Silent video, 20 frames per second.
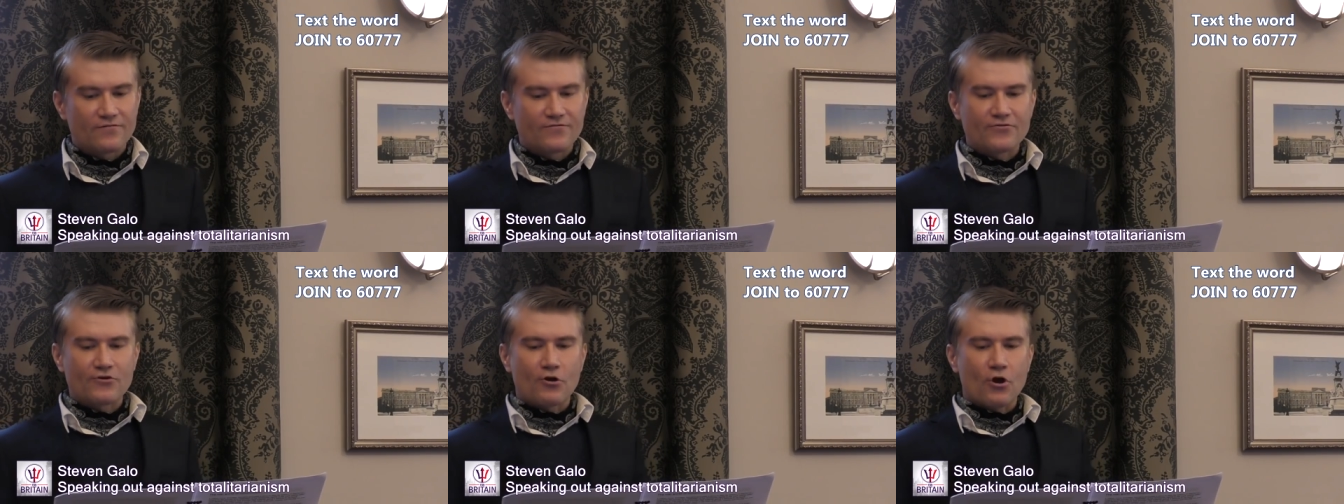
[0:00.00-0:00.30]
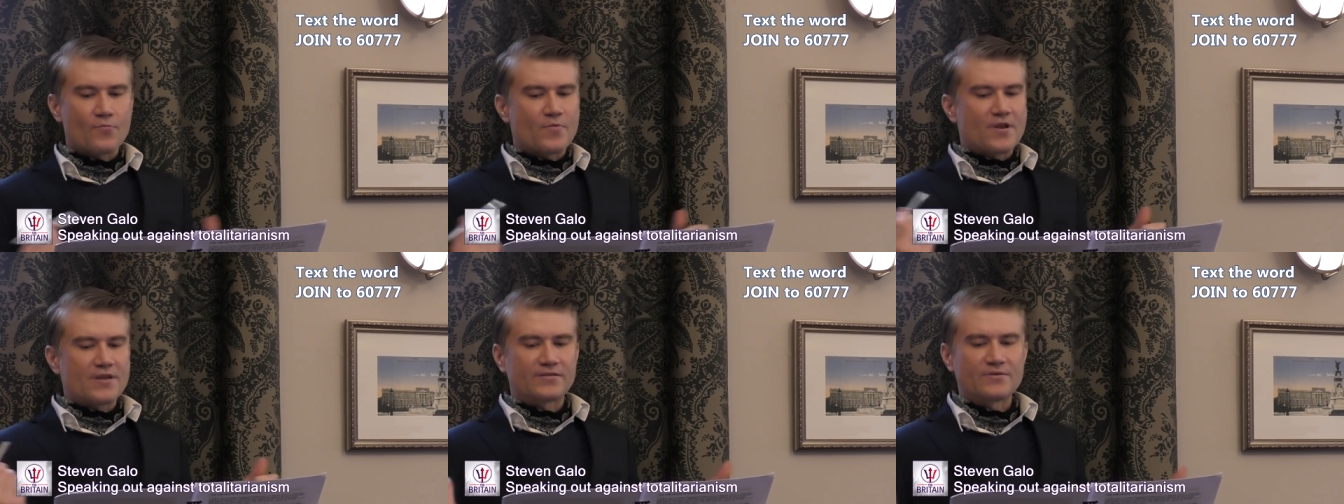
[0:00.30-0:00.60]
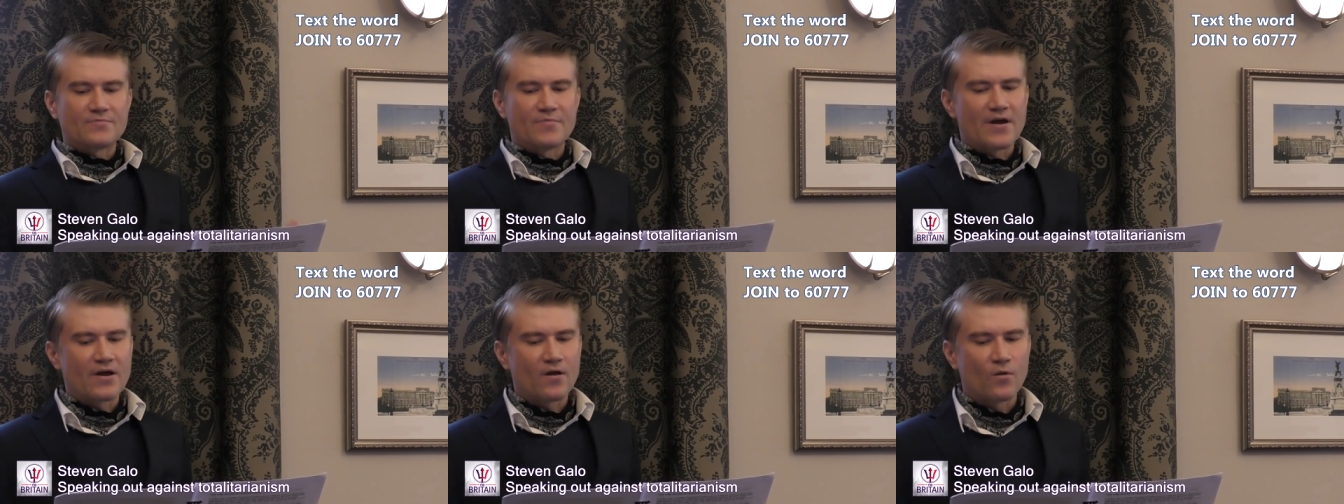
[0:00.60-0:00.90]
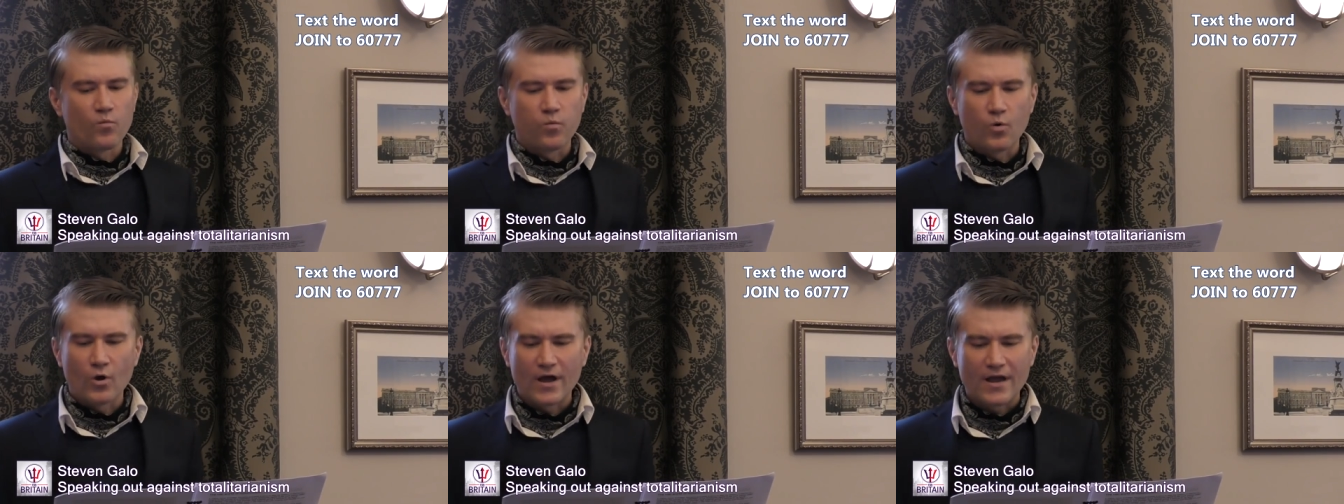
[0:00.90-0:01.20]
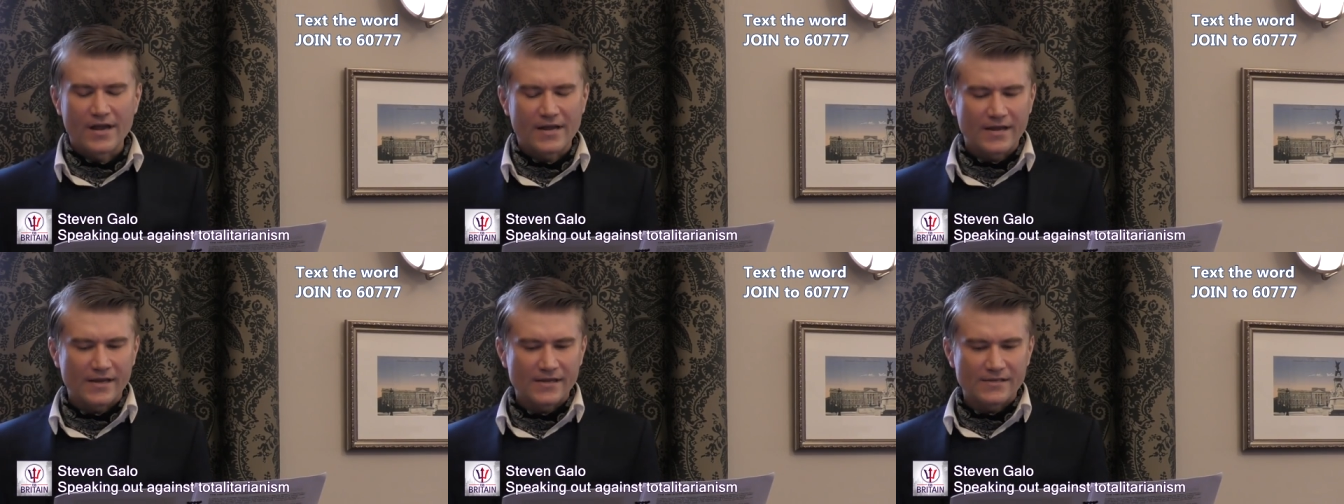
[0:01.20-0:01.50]
of communism by all
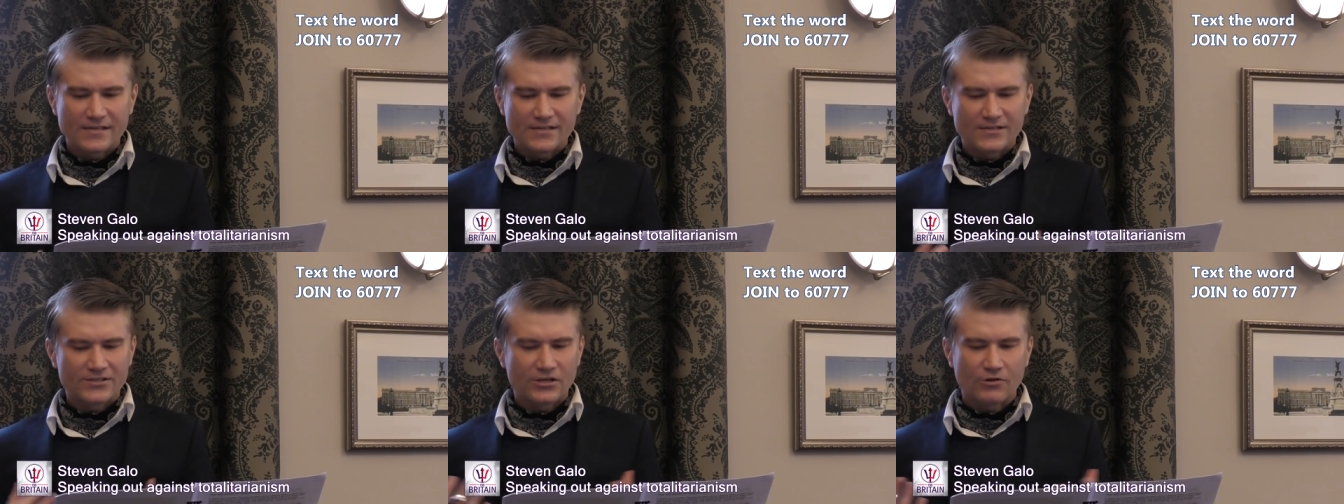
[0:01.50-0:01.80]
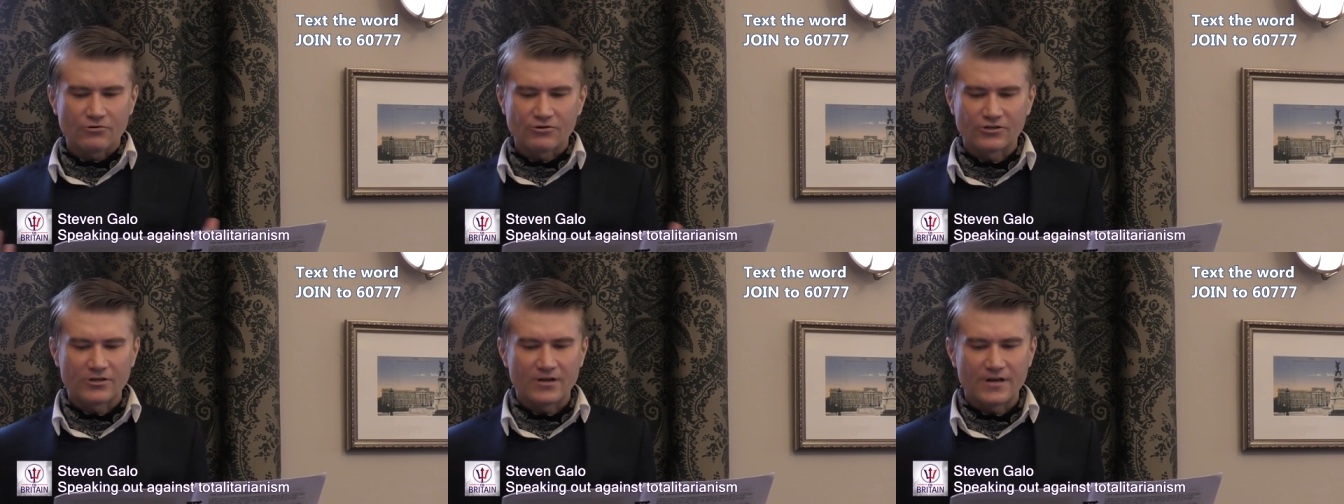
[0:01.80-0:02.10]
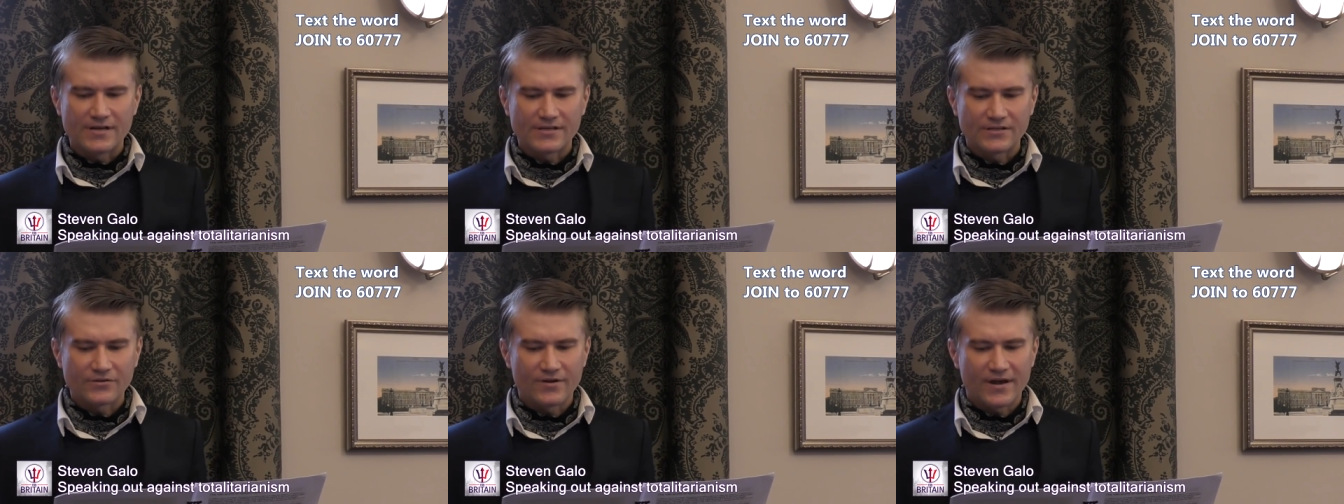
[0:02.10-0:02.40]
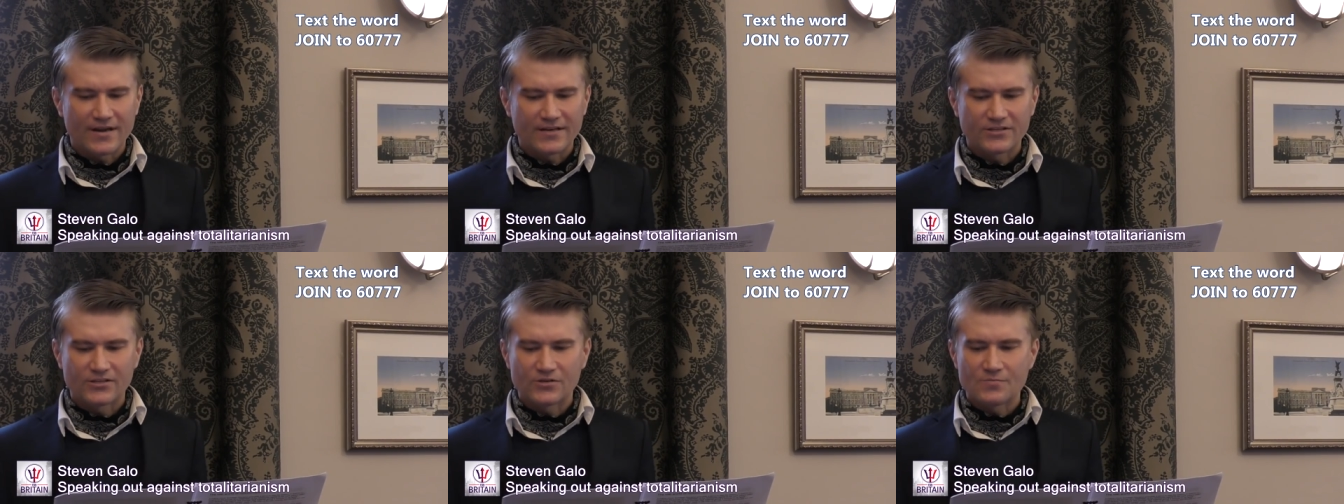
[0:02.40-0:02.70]
workers and socialists who had